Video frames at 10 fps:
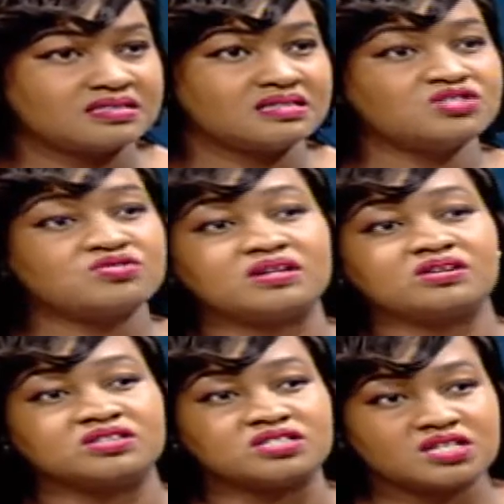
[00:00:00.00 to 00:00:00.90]
sea trade
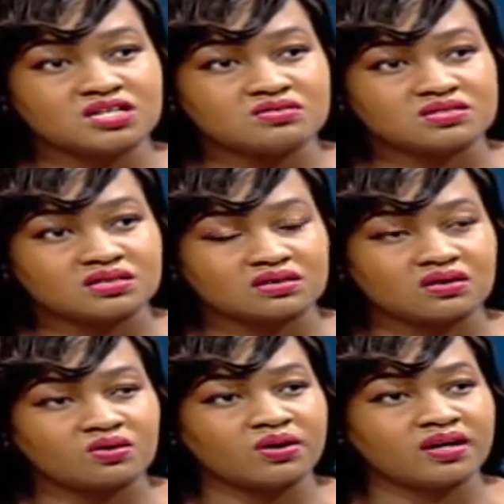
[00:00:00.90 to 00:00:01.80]
continues
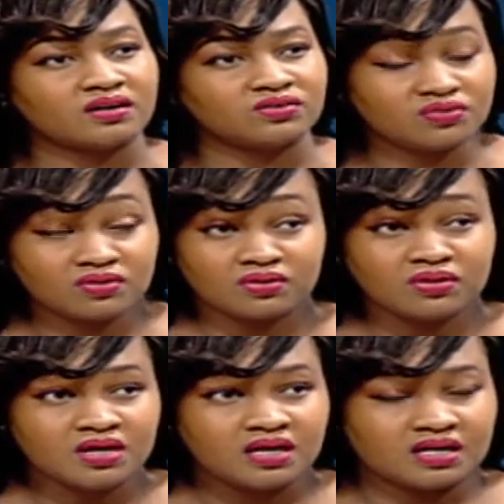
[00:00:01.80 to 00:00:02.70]
going through,